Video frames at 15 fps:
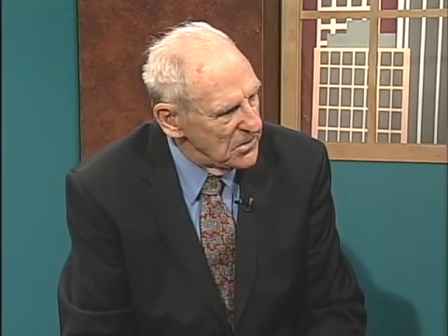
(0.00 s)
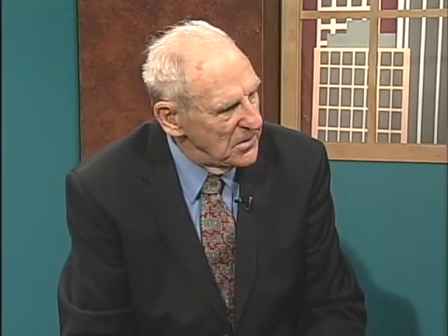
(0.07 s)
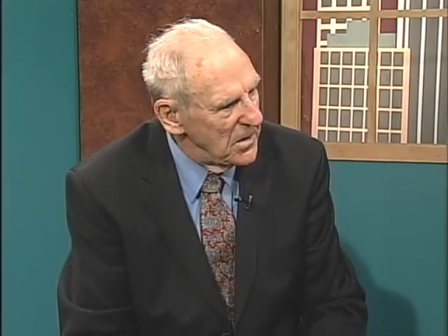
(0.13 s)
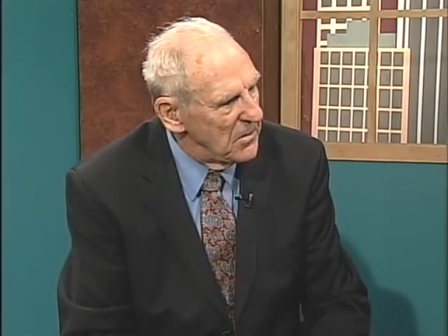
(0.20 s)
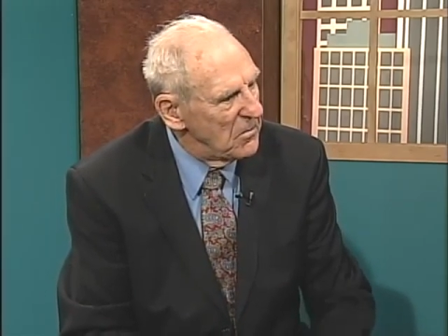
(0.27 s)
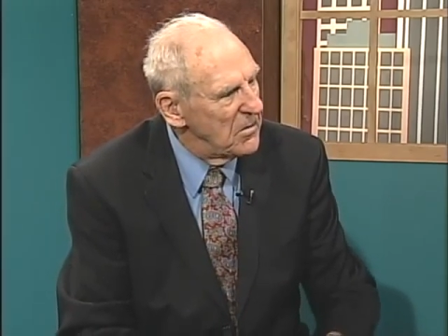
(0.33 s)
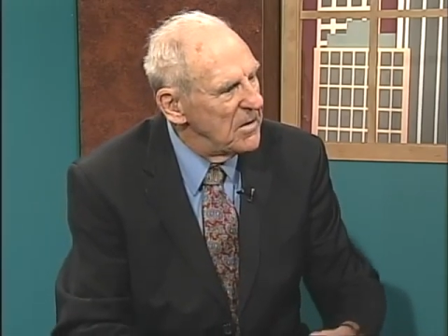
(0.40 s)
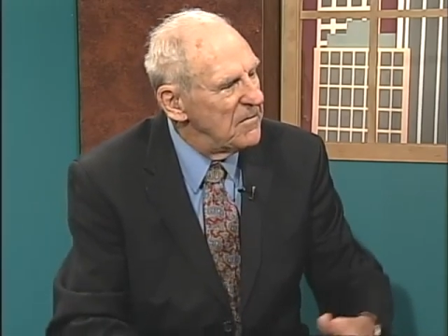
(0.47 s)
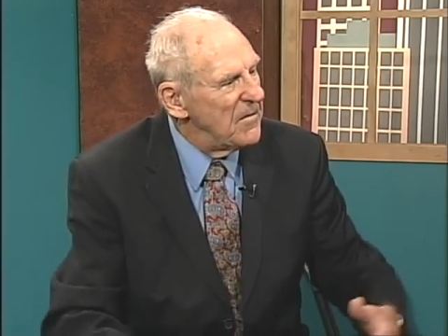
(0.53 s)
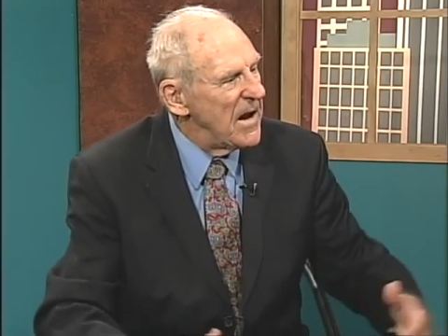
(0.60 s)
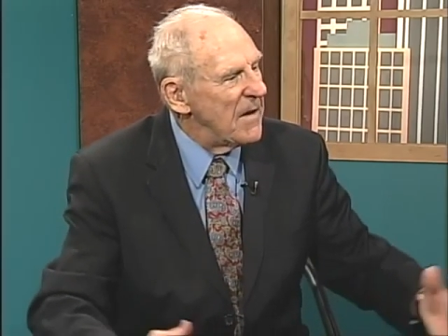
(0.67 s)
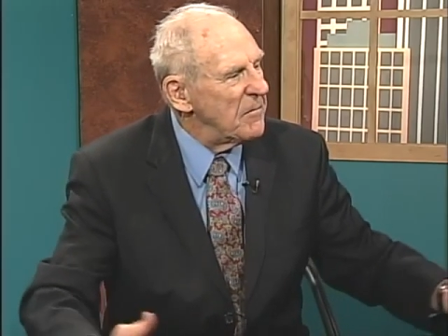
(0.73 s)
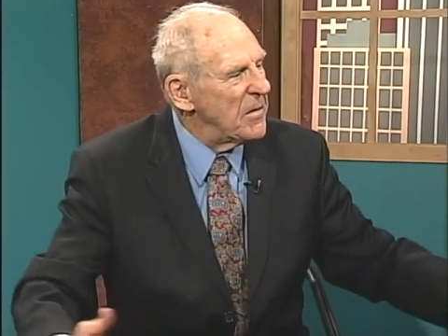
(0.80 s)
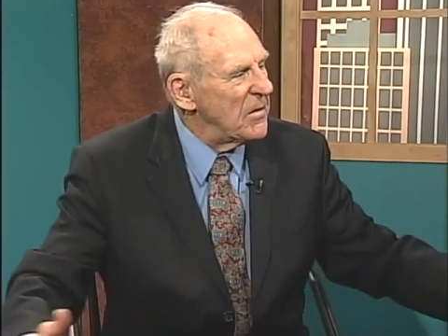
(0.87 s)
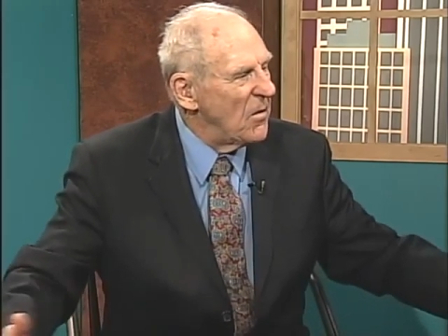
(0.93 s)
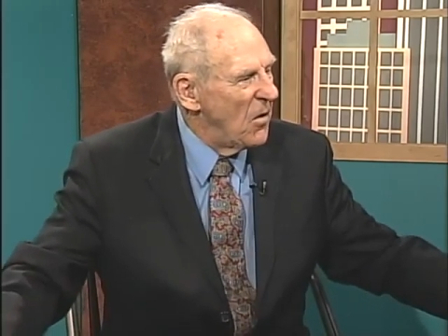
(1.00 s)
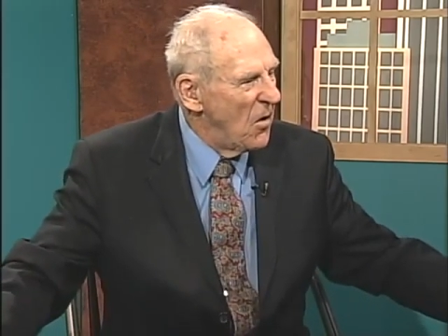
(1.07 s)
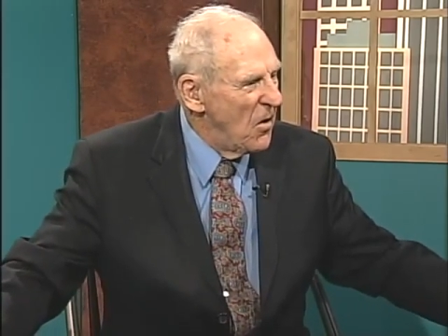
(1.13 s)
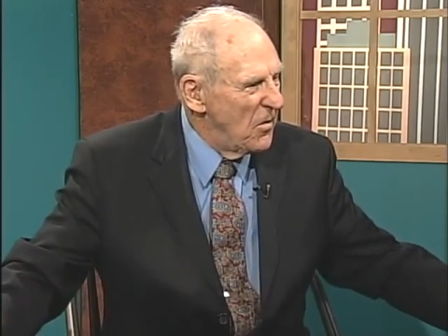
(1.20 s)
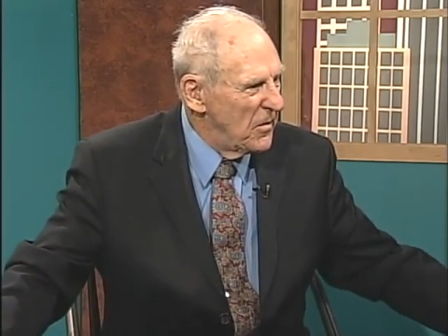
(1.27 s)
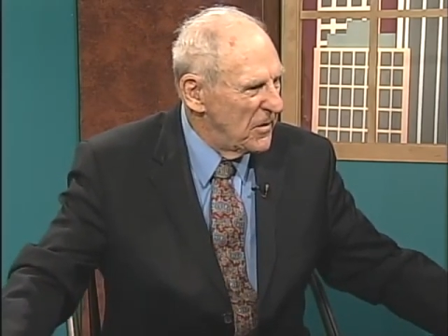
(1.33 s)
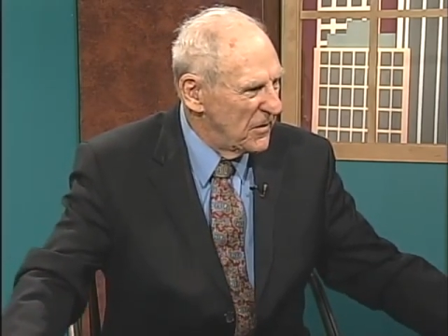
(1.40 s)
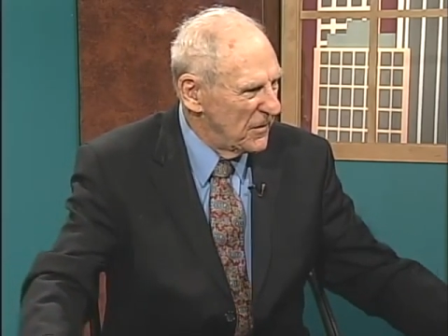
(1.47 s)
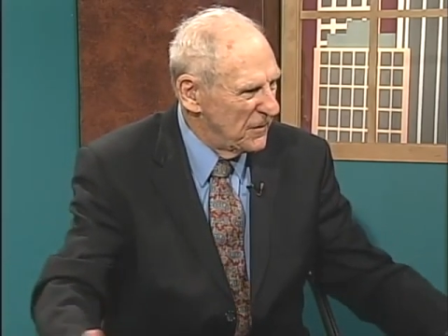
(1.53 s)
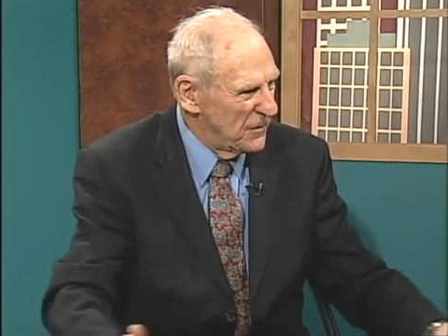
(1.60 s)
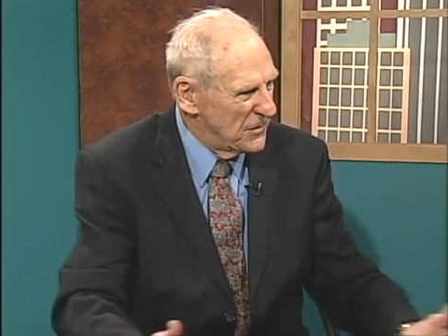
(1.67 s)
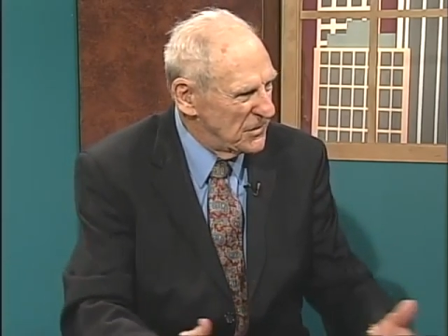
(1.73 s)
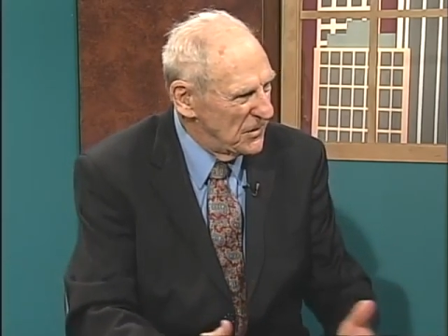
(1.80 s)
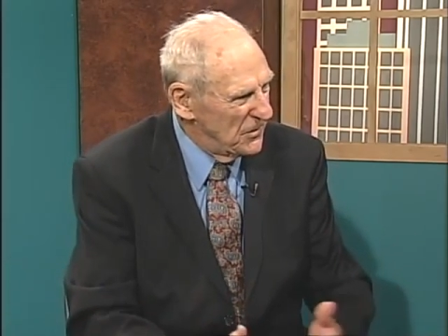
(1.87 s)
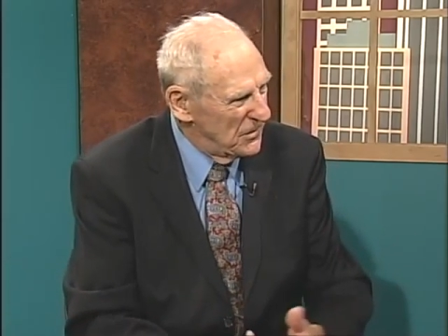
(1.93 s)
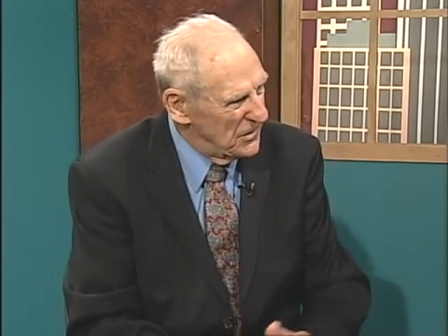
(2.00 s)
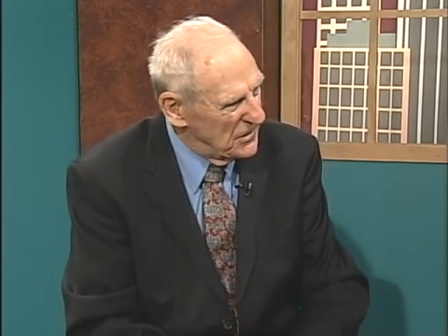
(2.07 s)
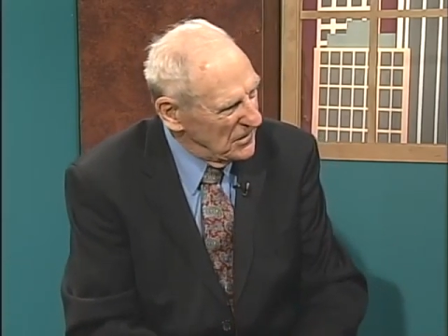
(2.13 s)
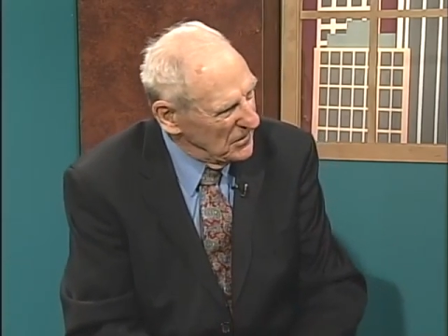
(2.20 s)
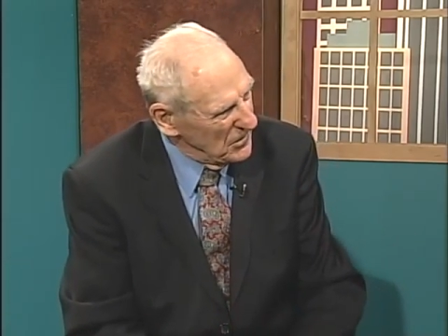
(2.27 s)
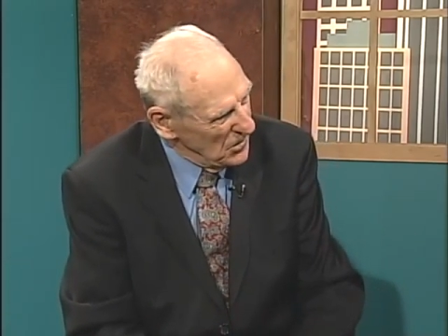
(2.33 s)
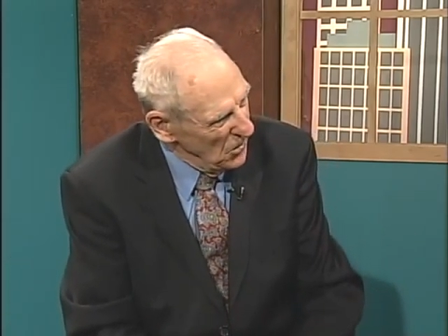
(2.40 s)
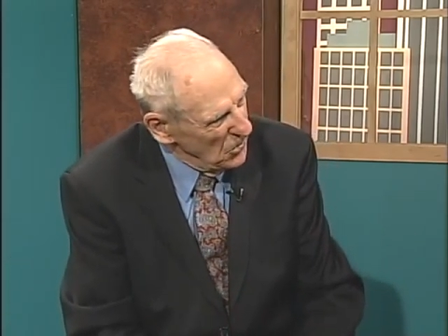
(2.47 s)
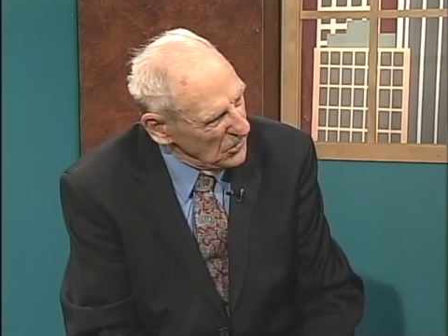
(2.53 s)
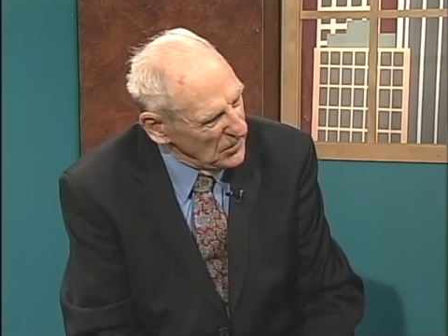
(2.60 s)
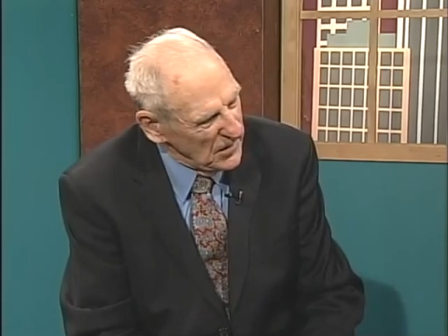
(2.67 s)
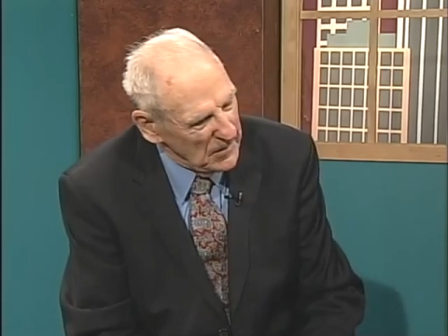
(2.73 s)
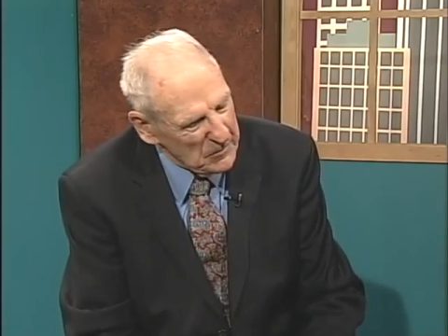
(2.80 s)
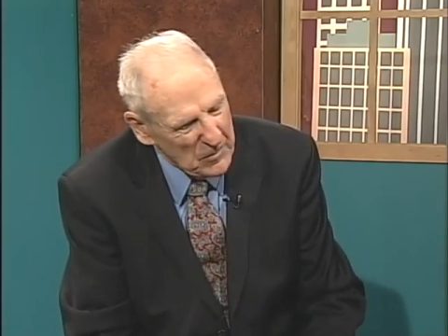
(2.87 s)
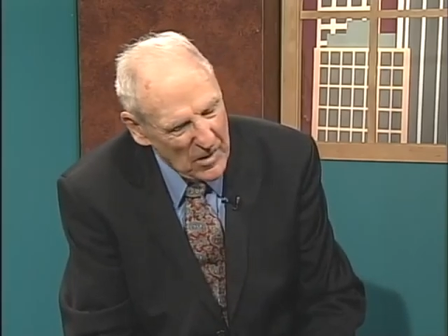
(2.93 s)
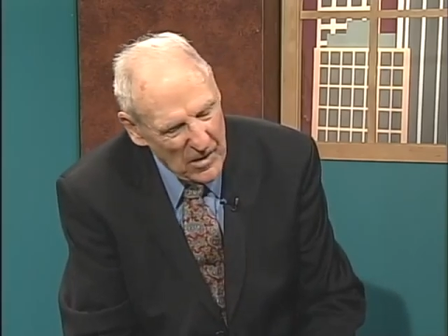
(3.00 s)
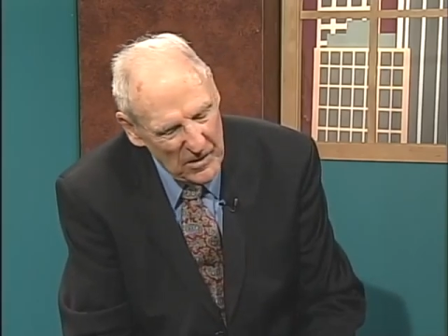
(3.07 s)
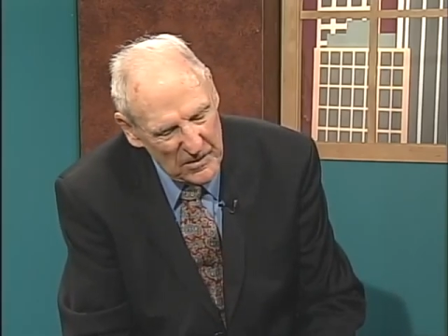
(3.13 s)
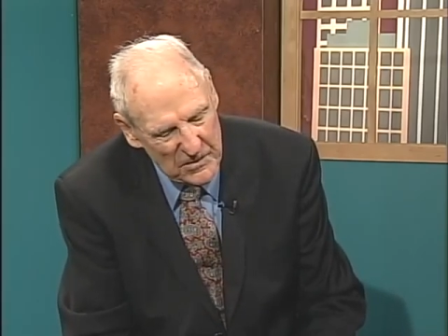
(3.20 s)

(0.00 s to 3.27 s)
They're revamping all of their facilities in Golden Gate Park